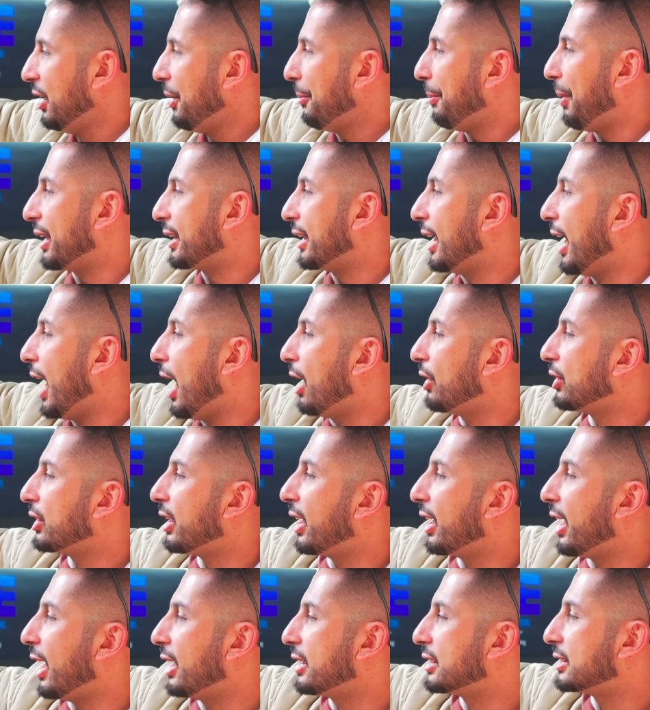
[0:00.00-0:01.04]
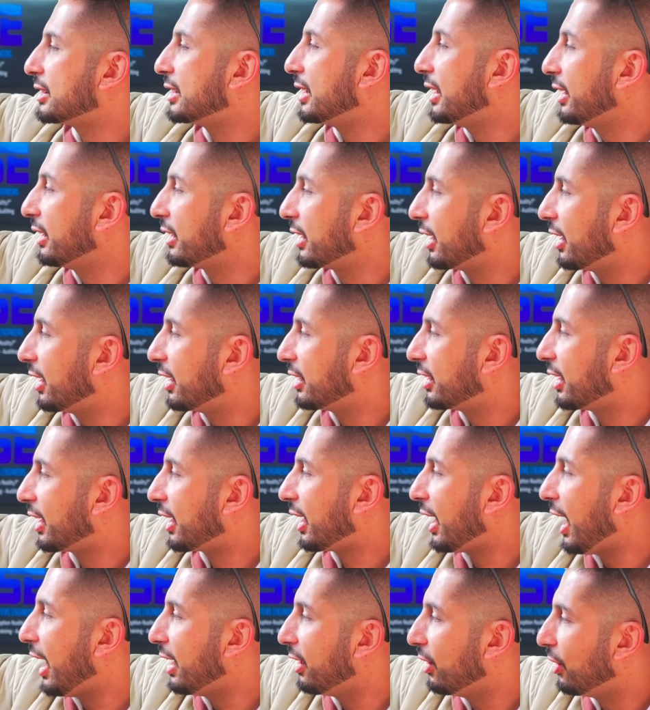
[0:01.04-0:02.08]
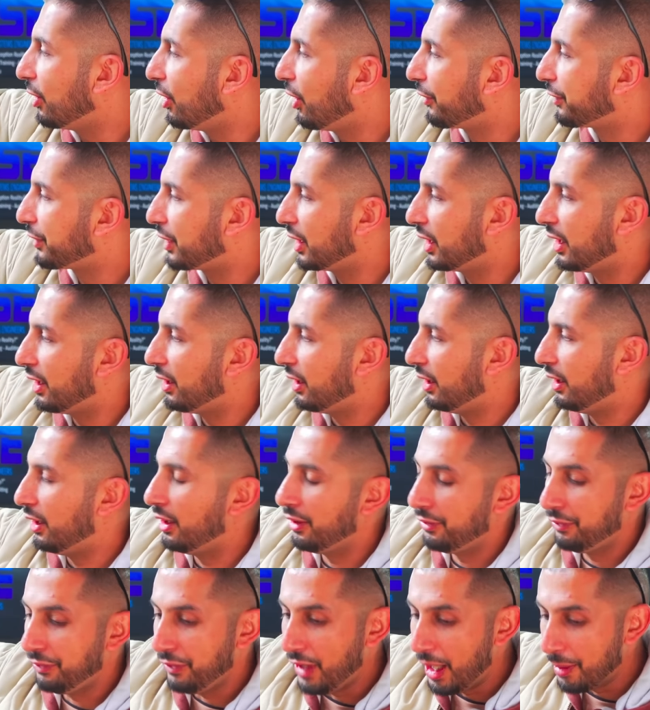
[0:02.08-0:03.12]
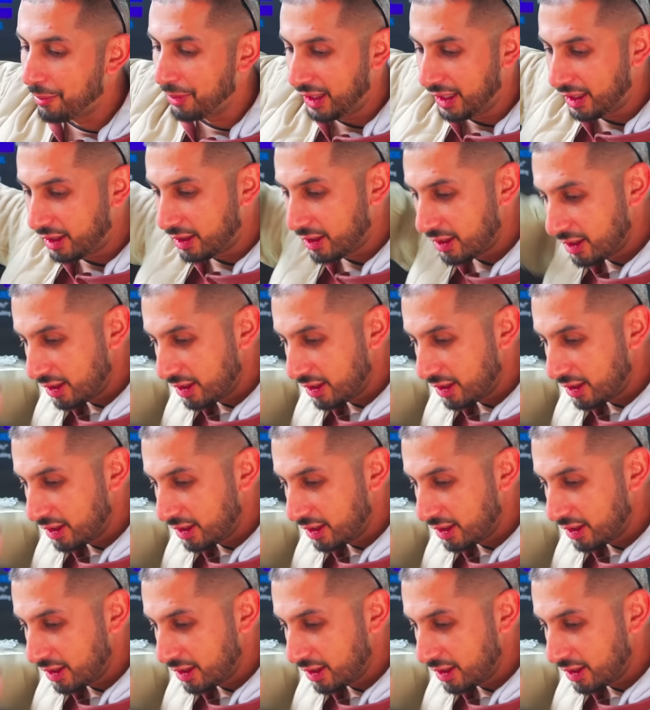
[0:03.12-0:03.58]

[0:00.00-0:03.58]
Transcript: But now that I see the color of the fabric,